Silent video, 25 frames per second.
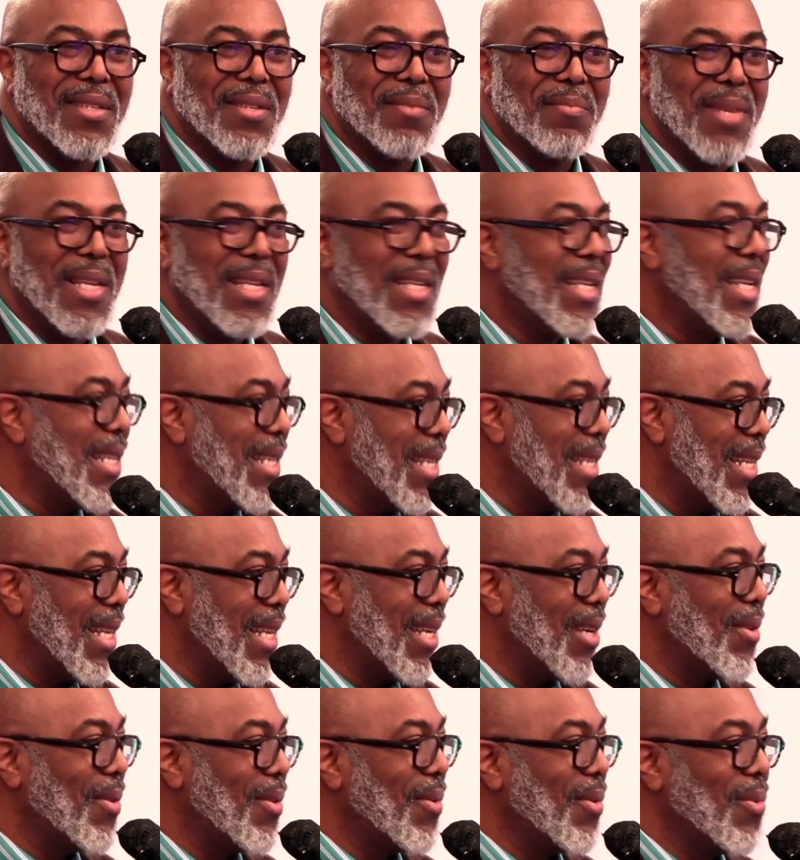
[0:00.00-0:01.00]
Me getting
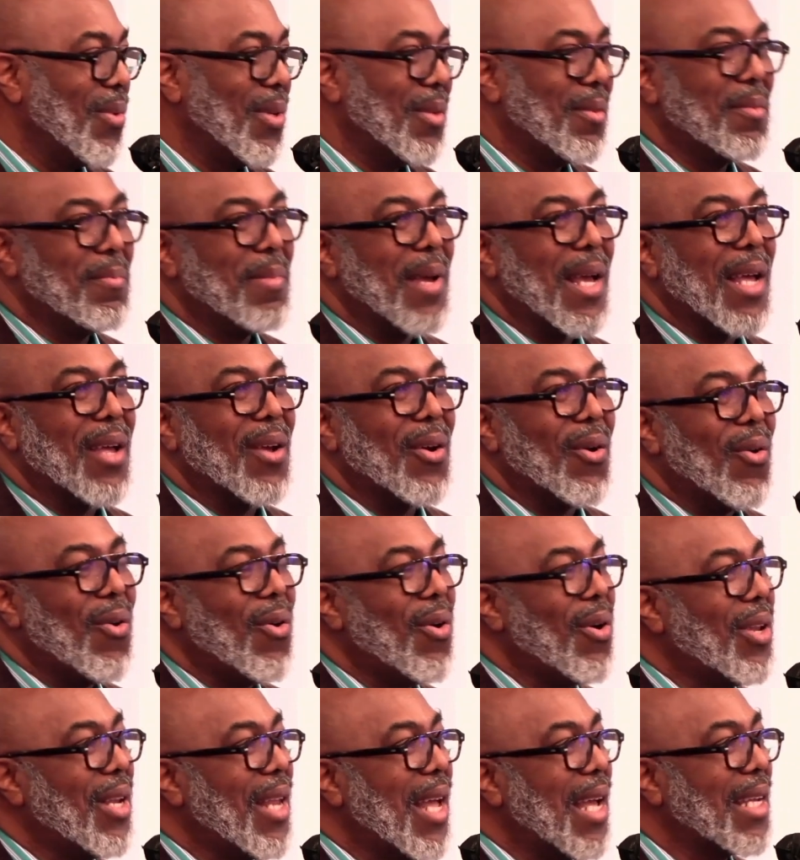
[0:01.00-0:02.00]
here was about
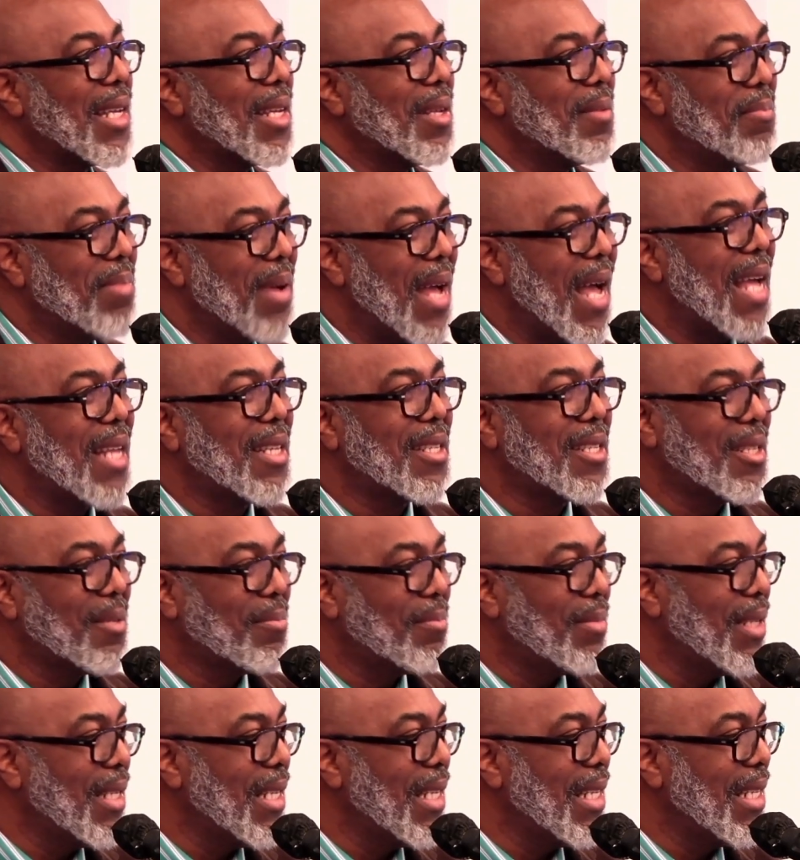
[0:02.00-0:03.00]
all I could
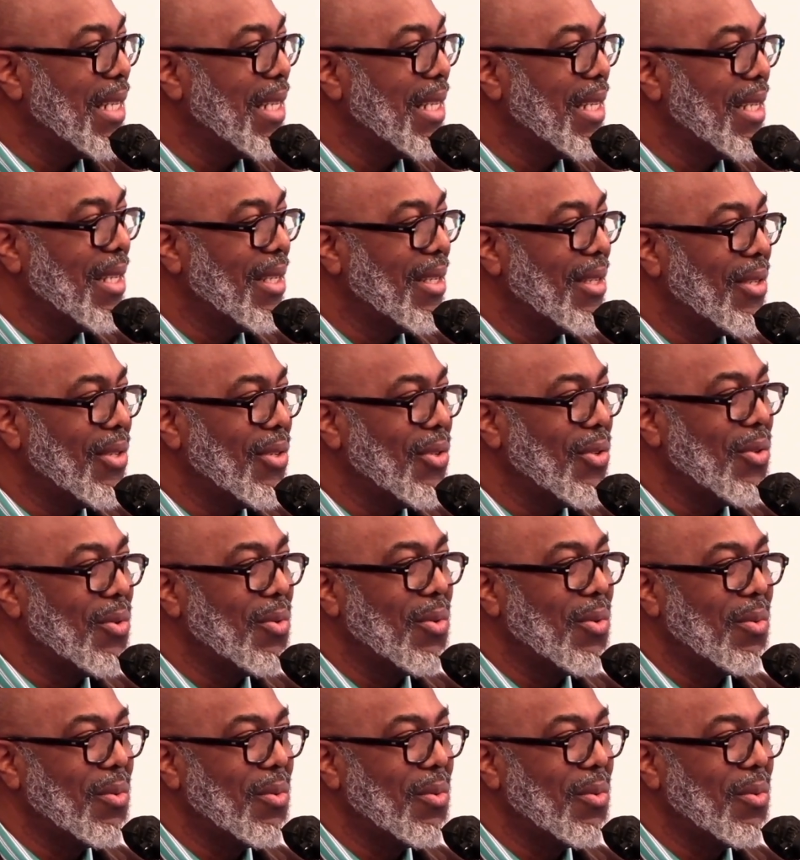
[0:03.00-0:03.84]
possibly do.